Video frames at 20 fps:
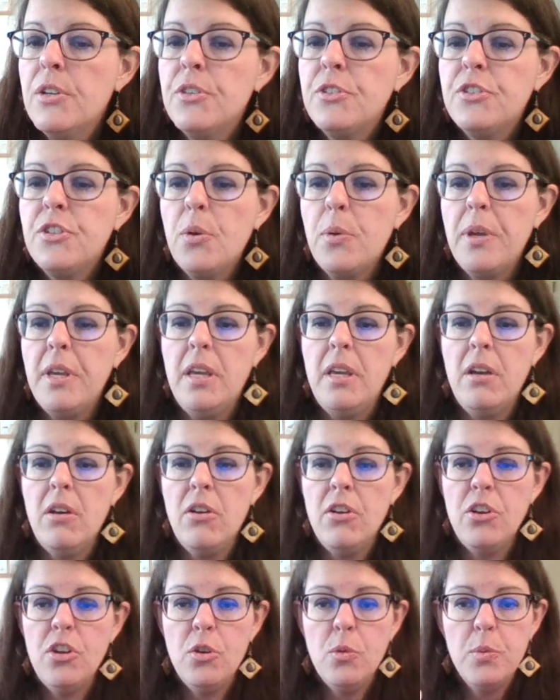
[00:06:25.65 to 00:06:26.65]
So
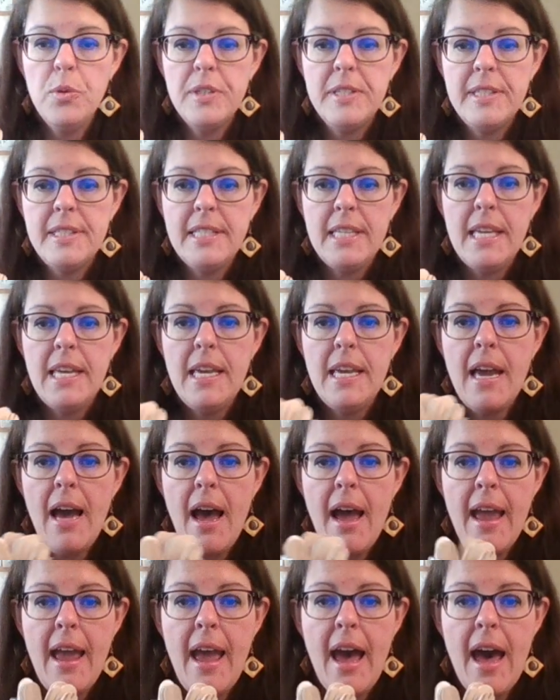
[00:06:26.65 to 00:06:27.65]
here you will see
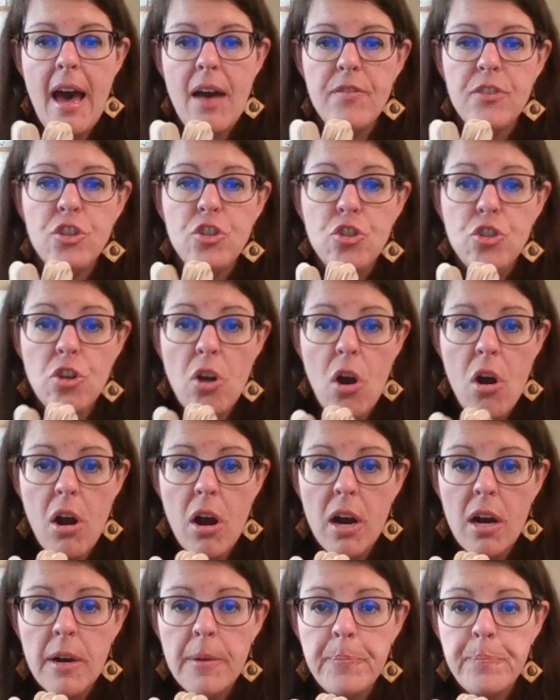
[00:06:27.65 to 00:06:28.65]
I have a
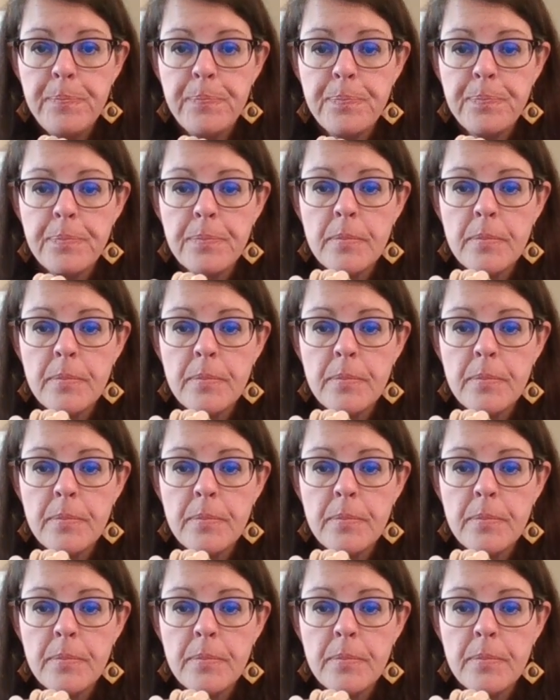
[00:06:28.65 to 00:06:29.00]
jar.